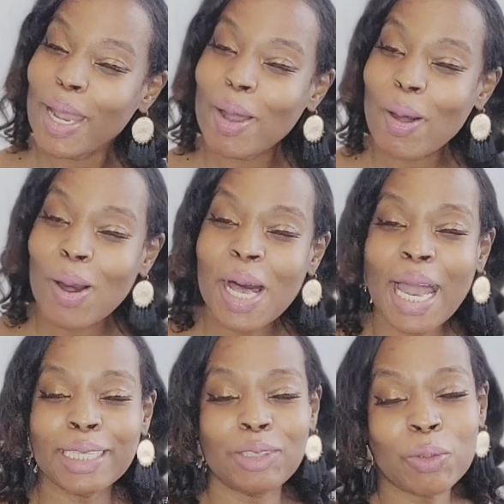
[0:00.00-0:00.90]
haul.
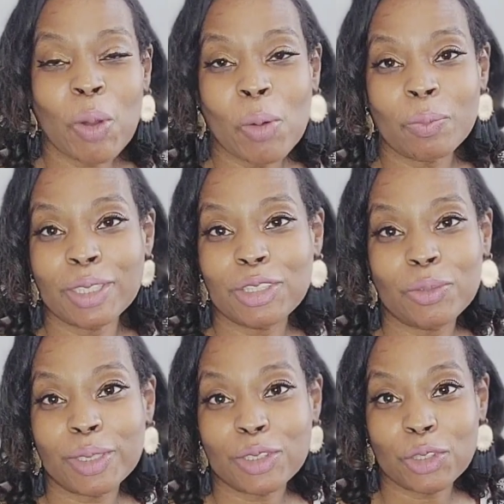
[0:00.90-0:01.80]
I do hope that
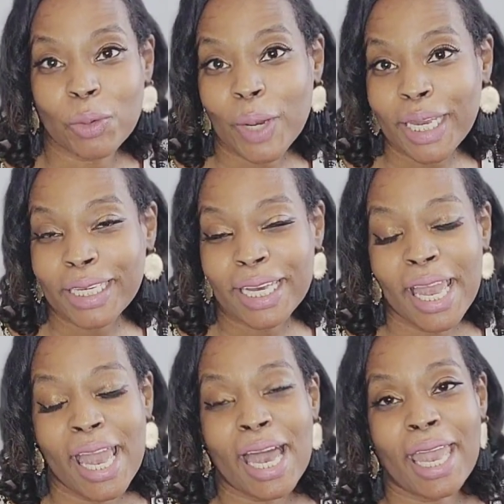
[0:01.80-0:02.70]
you enjoyed
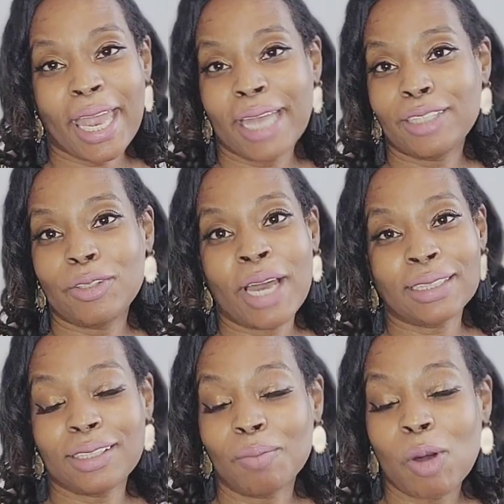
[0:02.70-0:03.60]
and you
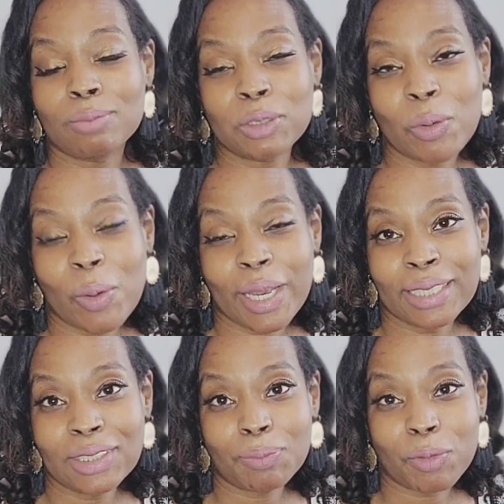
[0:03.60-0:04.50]
got some home decor
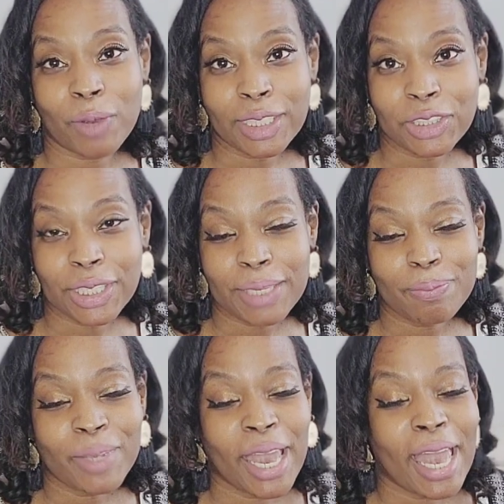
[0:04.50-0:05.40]

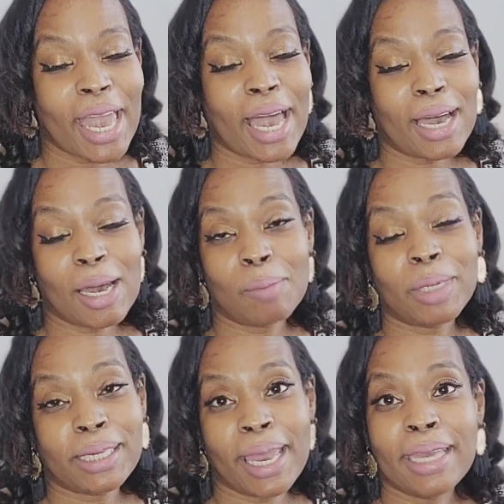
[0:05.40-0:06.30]
inspiration.
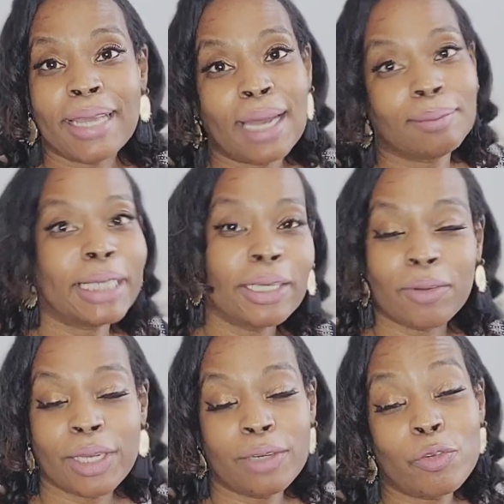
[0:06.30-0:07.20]
Again, I'm
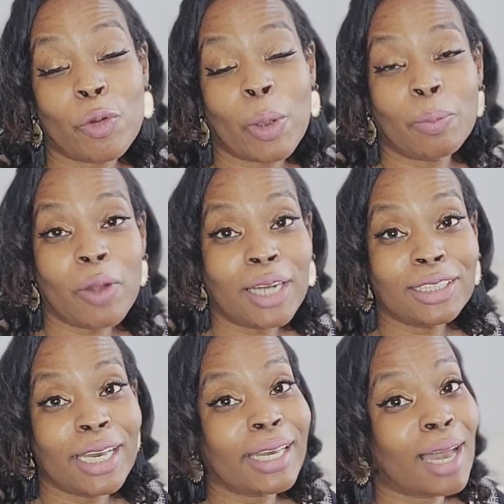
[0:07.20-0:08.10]
decorating for a
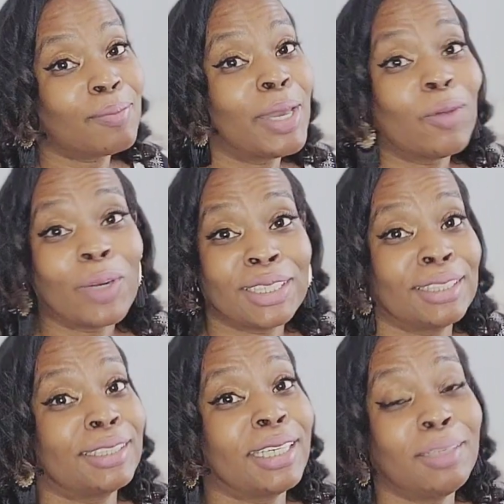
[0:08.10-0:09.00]
project. I may want to
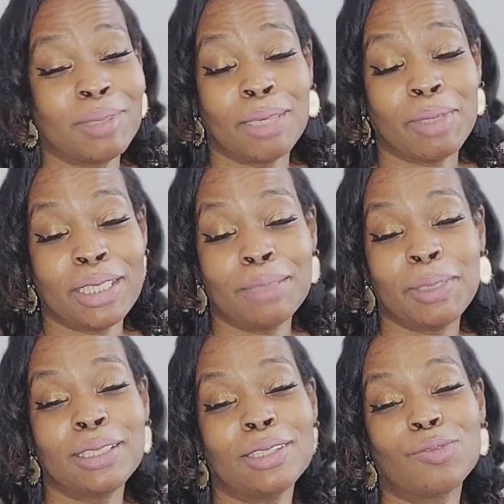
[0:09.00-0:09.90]
just keep some of these
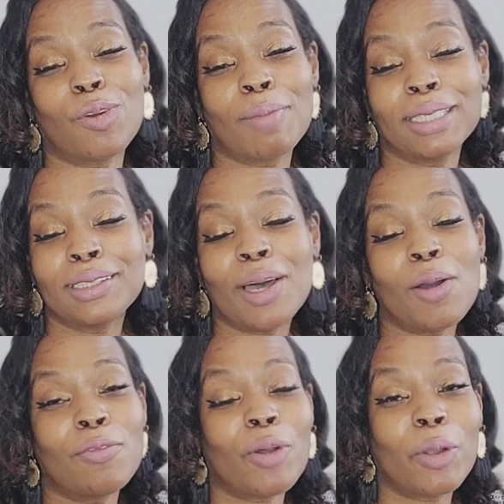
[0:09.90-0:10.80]
pieces for
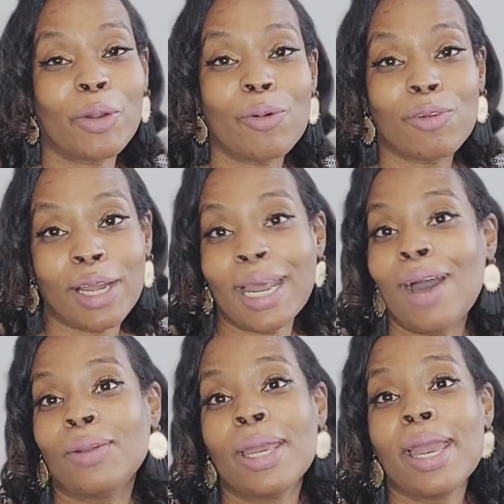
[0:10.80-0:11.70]
myself or go right
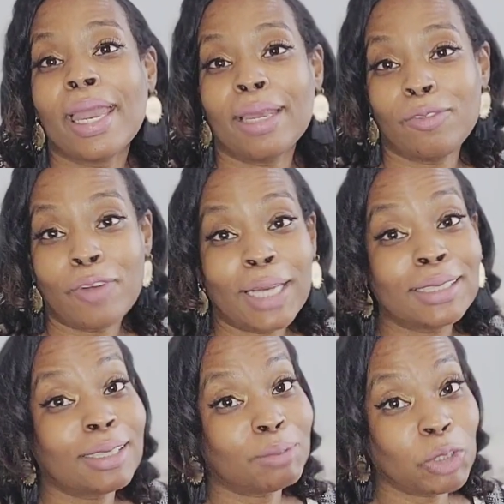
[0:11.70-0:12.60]
out and find
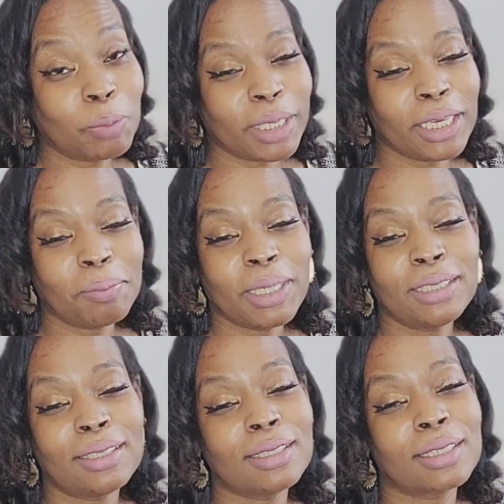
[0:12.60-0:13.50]
some duplicate
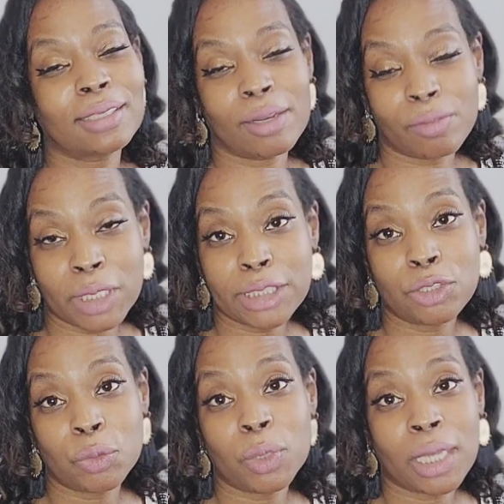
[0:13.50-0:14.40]
pieces because I really
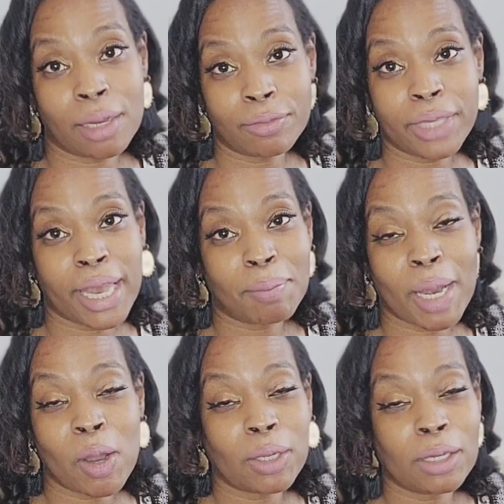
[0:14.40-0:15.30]
do love them.
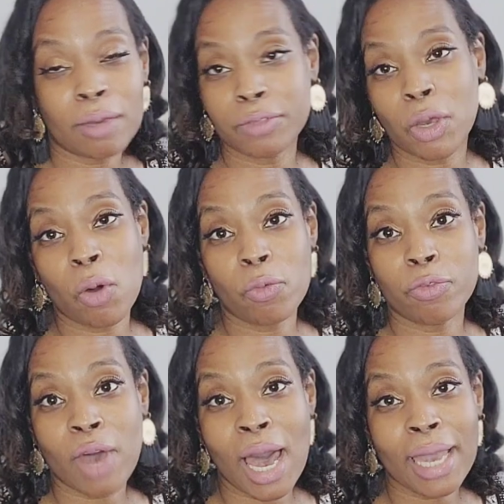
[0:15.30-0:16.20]
I love the whole
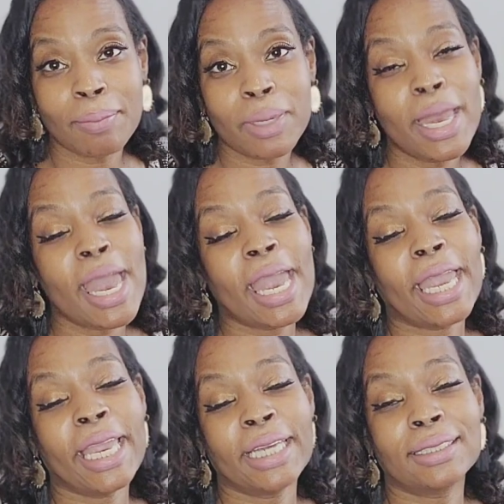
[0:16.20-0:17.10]
vibe.
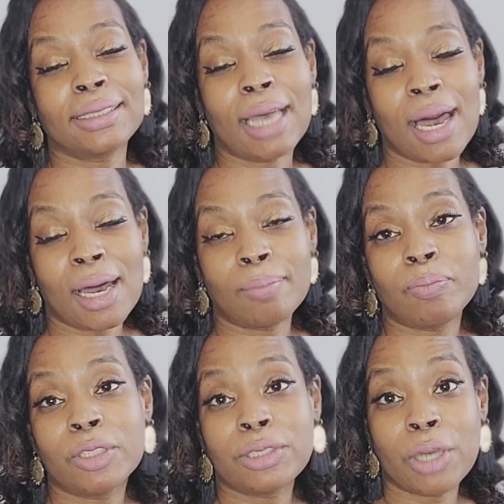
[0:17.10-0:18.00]
And
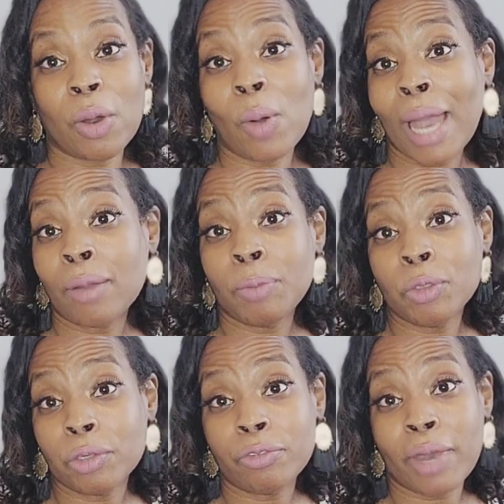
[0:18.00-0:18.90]
so I hope you
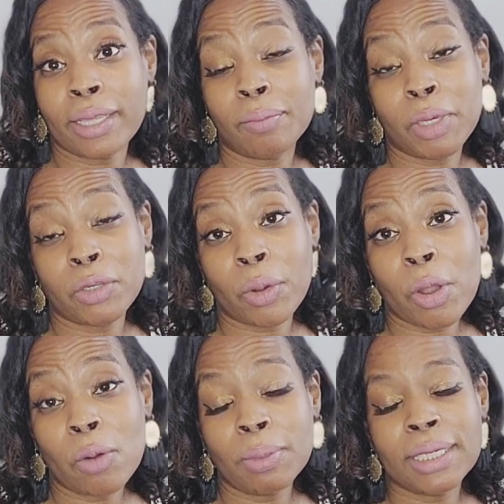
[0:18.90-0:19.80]
can find them at your
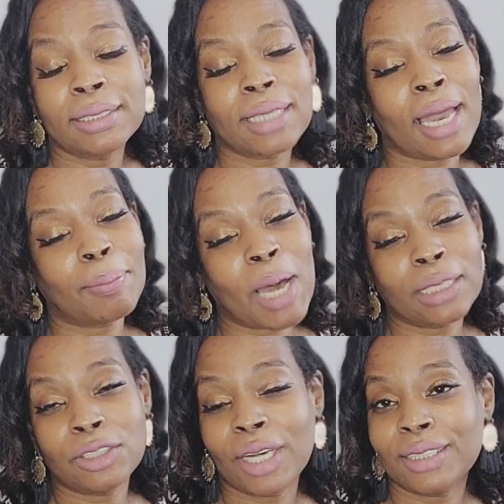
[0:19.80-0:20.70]
HomeGoods. I
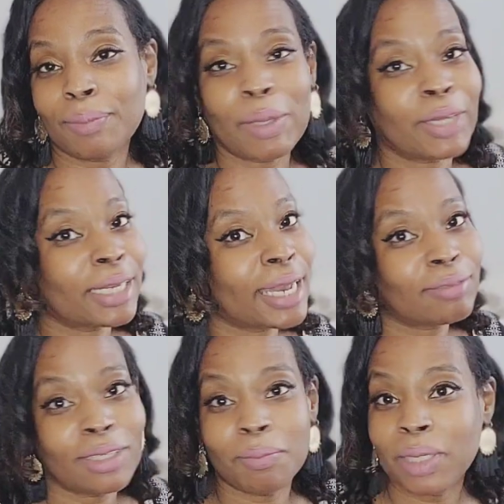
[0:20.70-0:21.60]
apologize about not
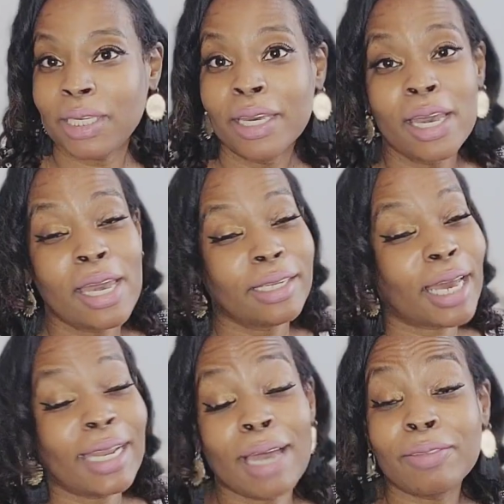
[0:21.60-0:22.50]
having
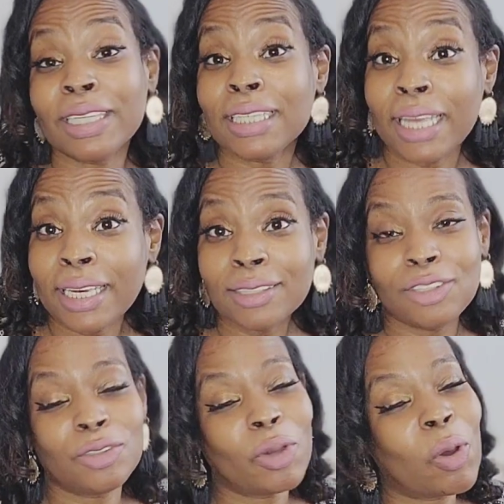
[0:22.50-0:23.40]
links.
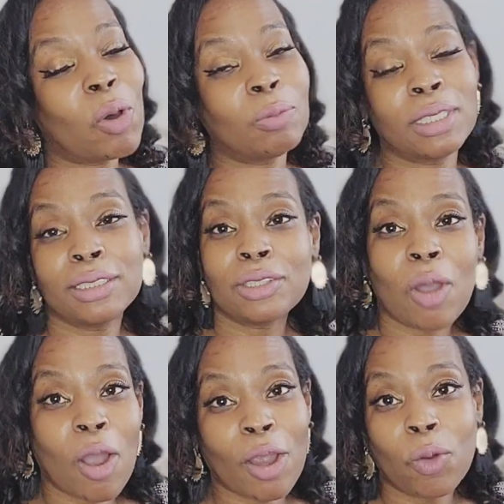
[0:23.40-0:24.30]
HomeGoods
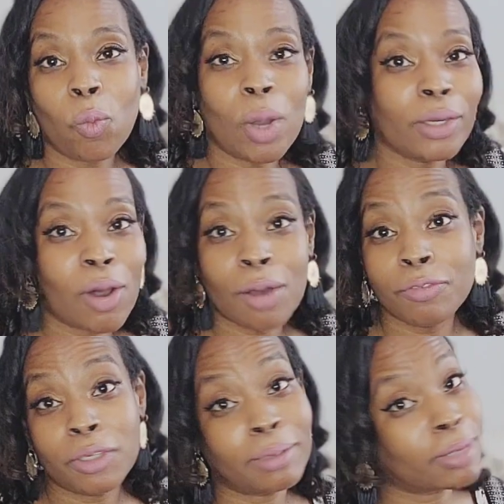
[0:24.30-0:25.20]
are a one-off.
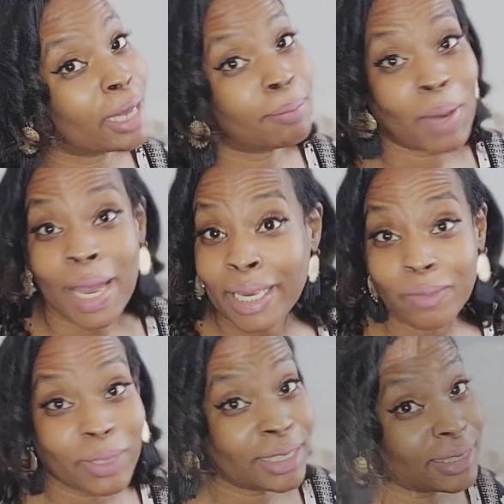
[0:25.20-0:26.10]
You got to buy it when you